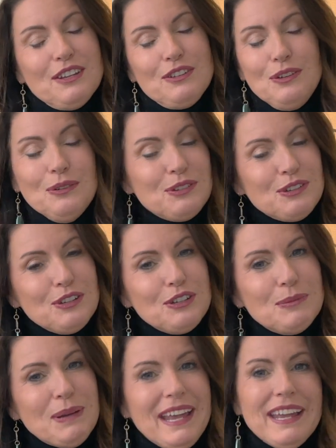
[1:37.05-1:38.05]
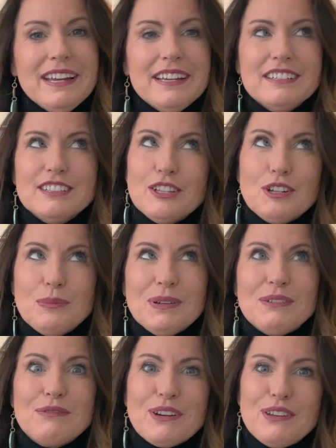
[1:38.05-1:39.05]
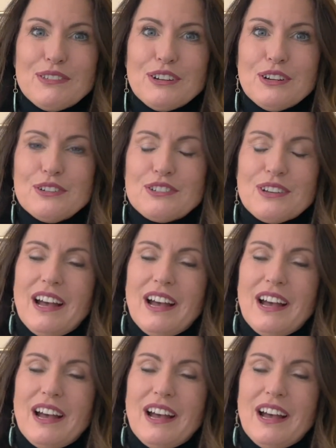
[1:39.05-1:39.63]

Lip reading: YouTube and a little bit of research,